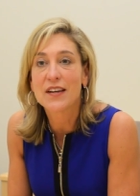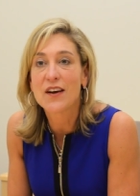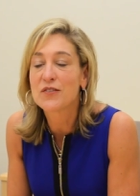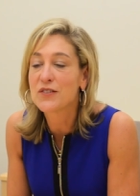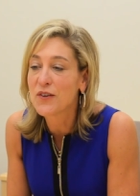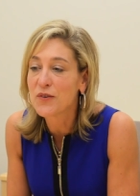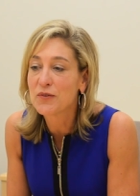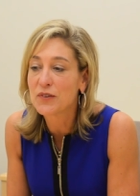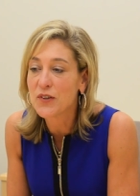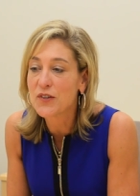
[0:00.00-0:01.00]
and
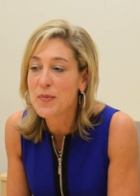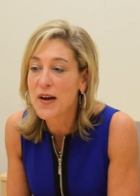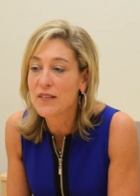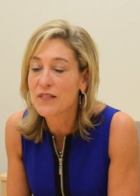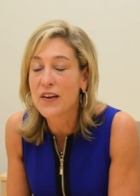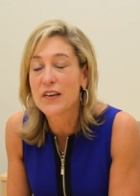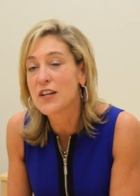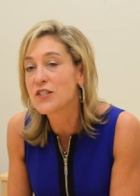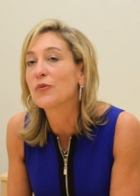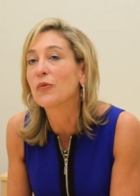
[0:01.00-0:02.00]
also learned about
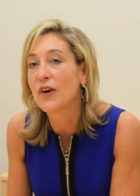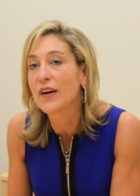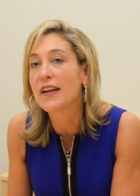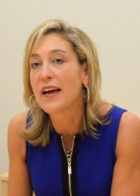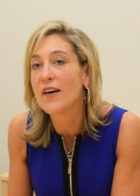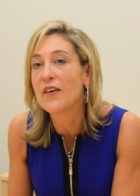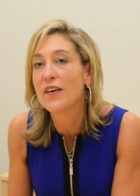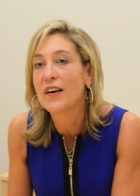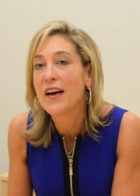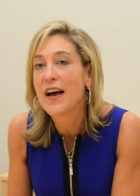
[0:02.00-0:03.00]
foundation work and how